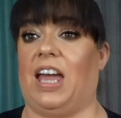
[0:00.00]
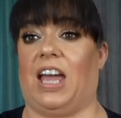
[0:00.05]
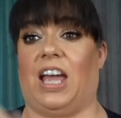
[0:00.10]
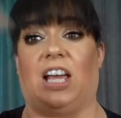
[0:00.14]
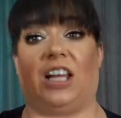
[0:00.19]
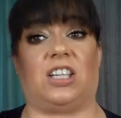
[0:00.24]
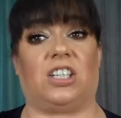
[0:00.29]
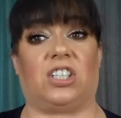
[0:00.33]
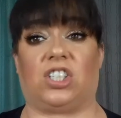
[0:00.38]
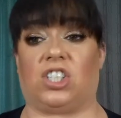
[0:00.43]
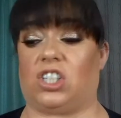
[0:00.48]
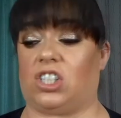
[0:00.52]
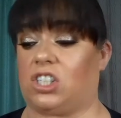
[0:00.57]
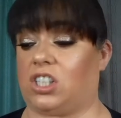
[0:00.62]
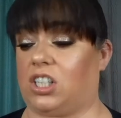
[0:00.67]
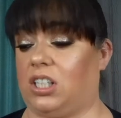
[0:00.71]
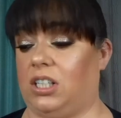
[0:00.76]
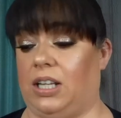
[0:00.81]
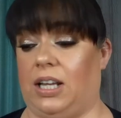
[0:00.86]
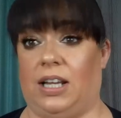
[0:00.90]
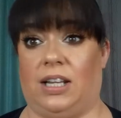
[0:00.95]

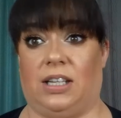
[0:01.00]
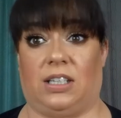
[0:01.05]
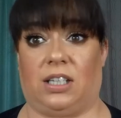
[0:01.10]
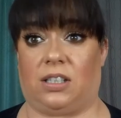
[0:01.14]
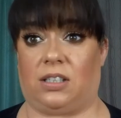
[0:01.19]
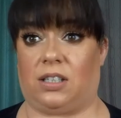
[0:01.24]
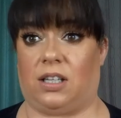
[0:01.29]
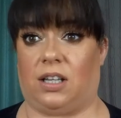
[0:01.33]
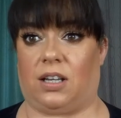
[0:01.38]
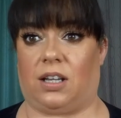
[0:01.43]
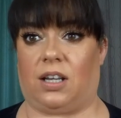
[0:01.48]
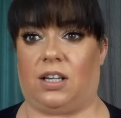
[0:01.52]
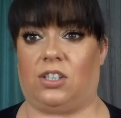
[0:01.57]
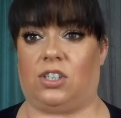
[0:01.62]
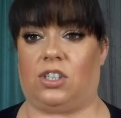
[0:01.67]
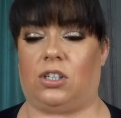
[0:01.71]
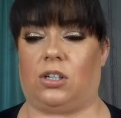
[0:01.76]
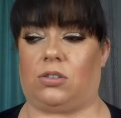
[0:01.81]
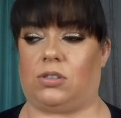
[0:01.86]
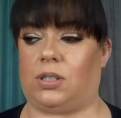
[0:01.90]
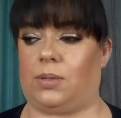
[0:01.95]
Because you
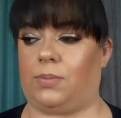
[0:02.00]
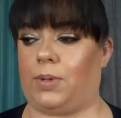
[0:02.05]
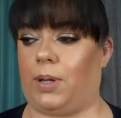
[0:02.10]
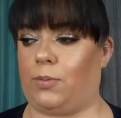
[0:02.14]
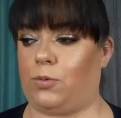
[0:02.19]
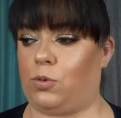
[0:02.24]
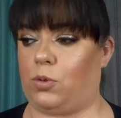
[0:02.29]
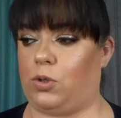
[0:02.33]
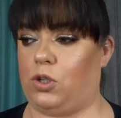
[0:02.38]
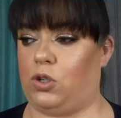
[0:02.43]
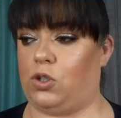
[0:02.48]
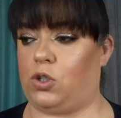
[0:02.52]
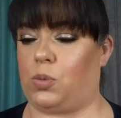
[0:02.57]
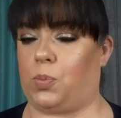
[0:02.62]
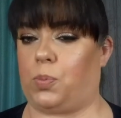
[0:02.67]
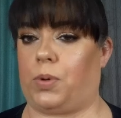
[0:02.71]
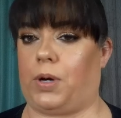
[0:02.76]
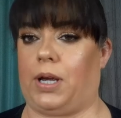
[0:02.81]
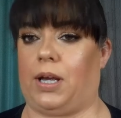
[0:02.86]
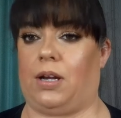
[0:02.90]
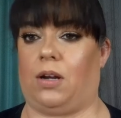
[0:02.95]
know, sometimes when you
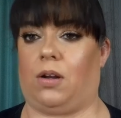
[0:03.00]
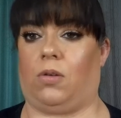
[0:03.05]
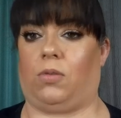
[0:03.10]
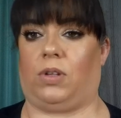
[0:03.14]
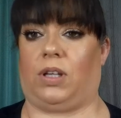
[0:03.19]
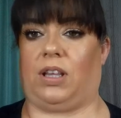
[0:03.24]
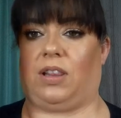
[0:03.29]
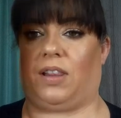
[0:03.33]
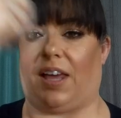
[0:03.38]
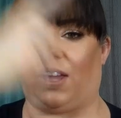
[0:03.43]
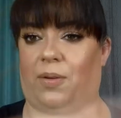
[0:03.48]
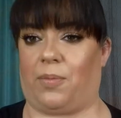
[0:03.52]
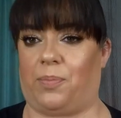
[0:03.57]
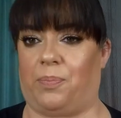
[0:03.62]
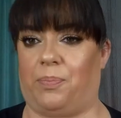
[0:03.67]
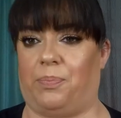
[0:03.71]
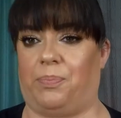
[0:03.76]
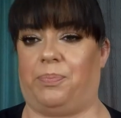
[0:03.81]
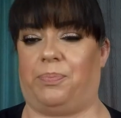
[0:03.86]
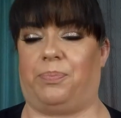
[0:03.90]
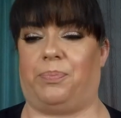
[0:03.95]
spray it, only like
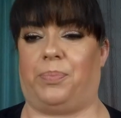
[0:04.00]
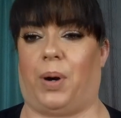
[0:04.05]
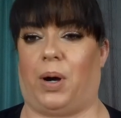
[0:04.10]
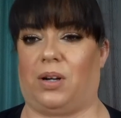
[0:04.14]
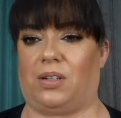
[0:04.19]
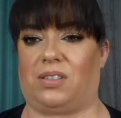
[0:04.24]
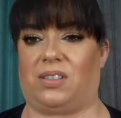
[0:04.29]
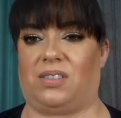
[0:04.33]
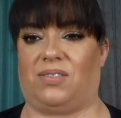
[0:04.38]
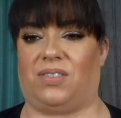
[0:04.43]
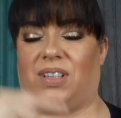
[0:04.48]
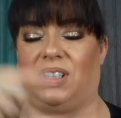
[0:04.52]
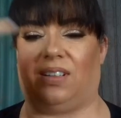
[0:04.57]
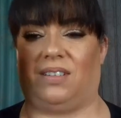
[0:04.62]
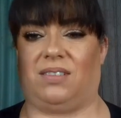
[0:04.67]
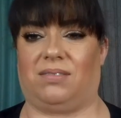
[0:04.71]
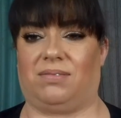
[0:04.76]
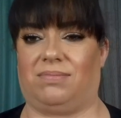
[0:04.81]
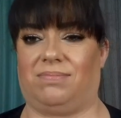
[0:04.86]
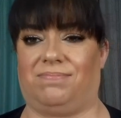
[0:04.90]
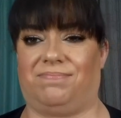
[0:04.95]
parts of it
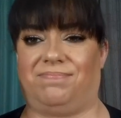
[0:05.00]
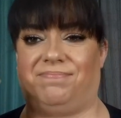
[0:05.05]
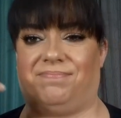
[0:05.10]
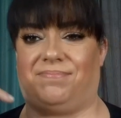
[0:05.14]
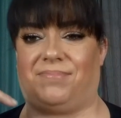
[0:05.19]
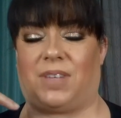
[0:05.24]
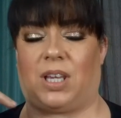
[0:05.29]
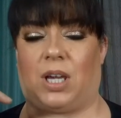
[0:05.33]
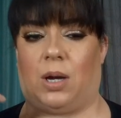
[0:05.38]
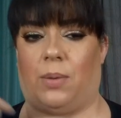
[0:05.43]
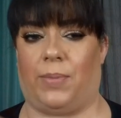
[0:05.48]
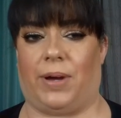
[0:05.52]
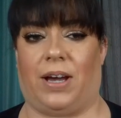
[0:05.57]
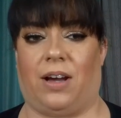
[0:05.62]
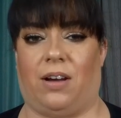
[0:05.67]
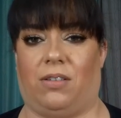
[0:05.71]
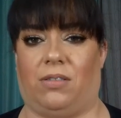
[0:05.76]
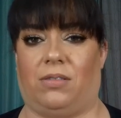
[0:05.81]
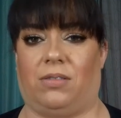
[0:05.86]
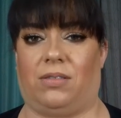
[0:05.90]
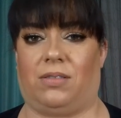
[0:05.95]
come
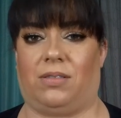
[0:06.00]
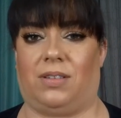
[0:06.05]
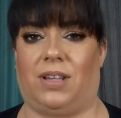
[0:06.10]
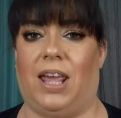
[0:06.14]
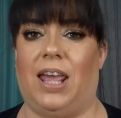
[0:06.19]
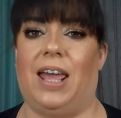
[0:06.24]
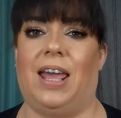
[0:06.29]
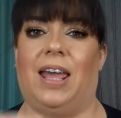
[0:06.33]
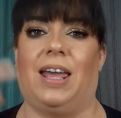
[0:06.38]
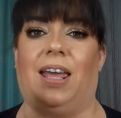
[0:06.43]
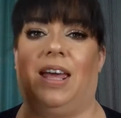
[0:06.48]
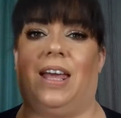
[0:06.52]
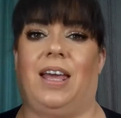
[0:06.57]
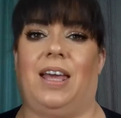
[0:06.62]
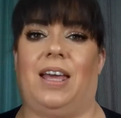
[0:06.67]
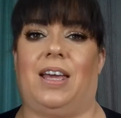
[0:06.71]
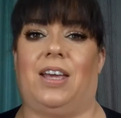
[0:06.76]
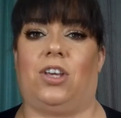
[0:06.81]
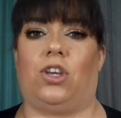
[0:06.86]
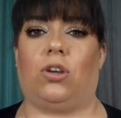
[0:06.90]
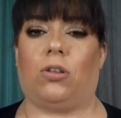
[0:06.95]
out.
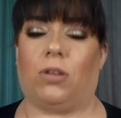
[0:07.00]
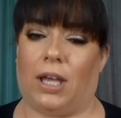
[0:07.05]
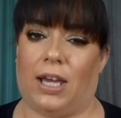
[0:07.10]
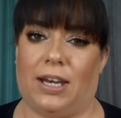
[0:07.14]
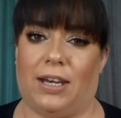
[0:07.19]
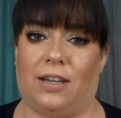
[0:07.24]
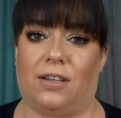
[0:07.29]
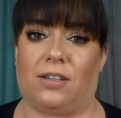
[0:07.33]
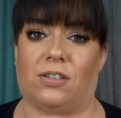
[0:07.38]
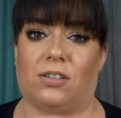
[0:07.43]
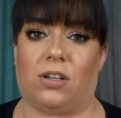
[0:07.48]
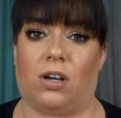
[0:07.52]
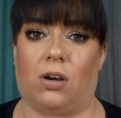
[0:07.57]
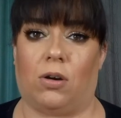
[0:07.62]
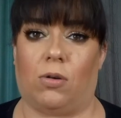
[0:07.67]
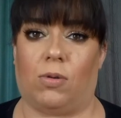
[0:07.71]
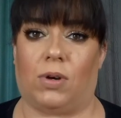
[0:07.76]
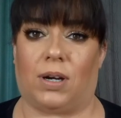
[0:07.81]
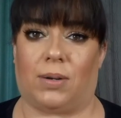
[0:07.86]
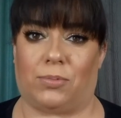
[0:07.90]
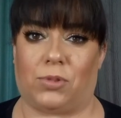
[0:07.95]
You ladies know
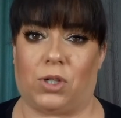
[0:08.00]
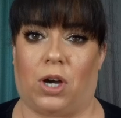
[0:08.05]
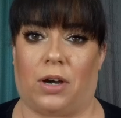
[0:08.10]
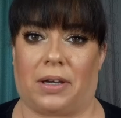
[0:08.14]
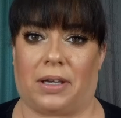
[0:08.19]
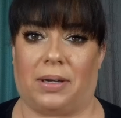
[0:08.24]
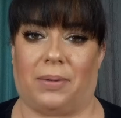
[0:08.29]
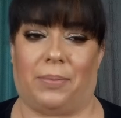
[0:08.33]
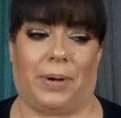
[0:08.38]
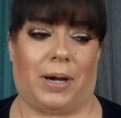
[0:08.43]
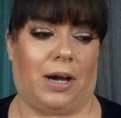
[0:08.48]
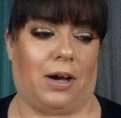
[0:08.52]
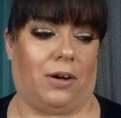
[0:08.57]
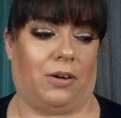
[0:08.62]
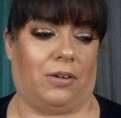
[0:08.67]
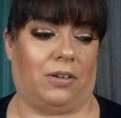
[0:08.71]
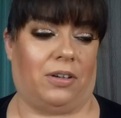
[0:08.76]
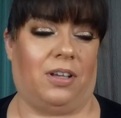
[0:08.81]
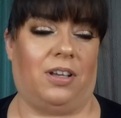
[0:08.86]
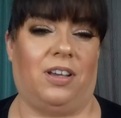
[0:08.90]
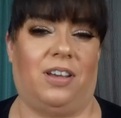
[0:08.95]
what I'm talking about.